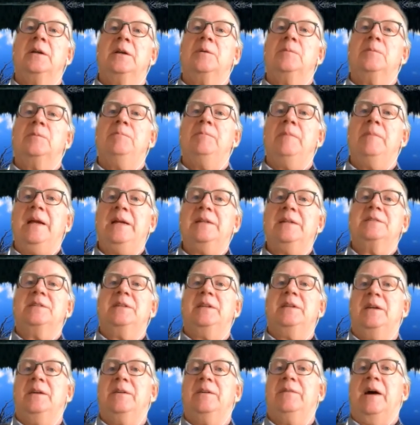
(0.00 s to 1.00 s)
makes
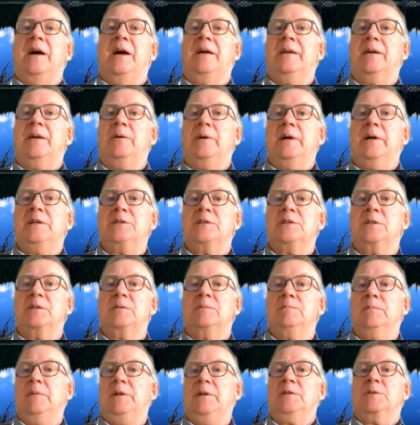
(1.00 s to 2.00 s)
the
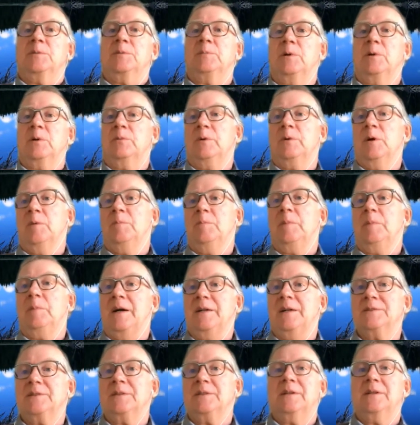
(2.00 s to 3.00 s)
evaluation much more
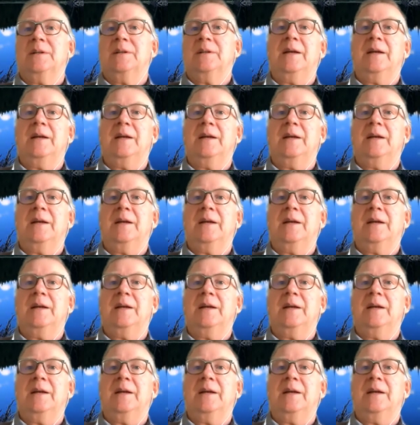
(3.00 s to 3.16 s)
robust